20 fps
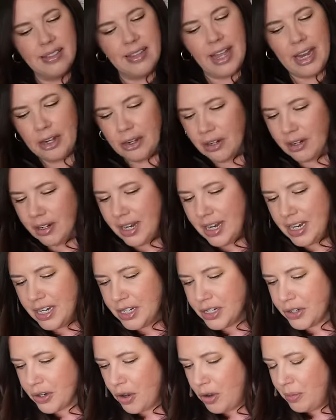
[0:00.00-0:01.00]

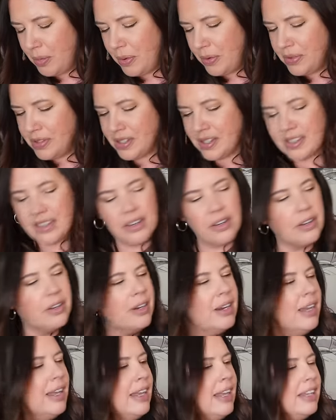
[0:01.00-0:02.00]
layer-ish almost.
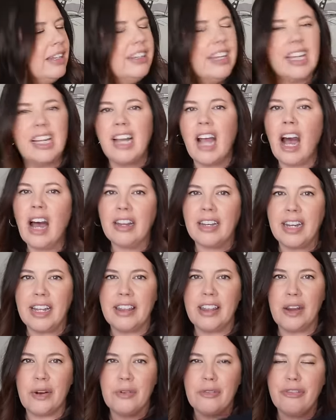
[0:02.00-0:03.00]
They're like cottony.
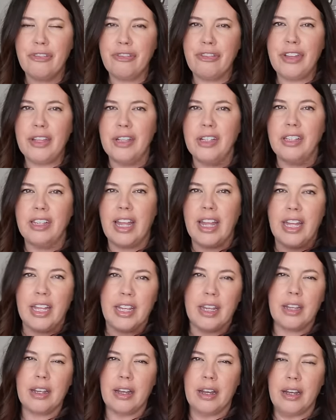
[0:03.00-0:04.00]
They don't feel
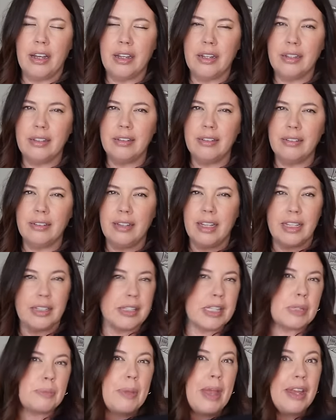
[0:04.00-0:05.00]
like uh, like
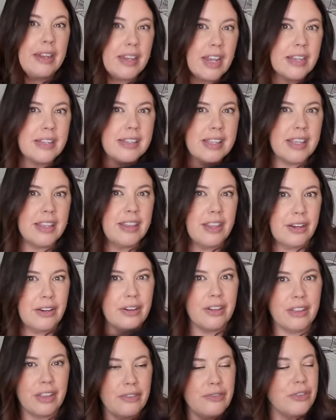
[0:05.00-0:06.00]
spandexy.
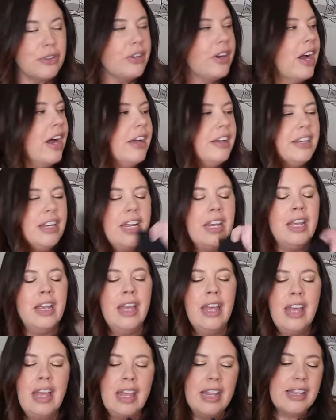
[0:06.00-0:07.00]
They, they feel cottony.
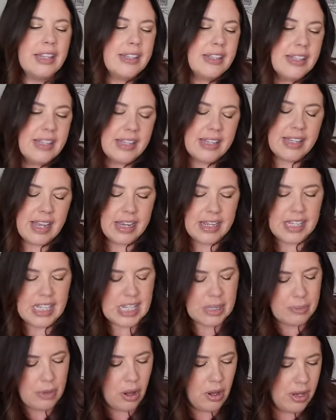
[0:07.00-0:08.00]
This is a size
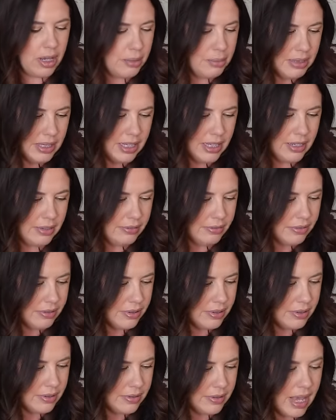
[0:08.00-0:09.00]
small, I believe.
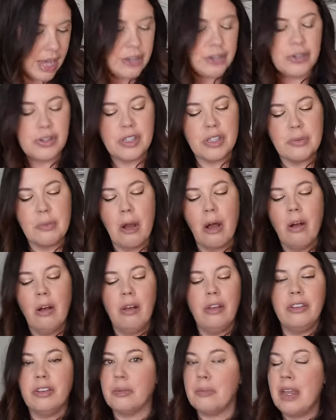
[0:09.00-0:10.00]
Extra
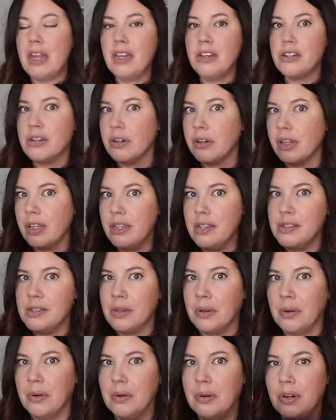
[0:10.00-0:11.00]
small. They're made in Turkey,
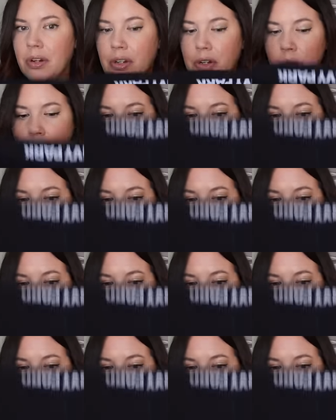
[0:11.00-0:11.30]
so good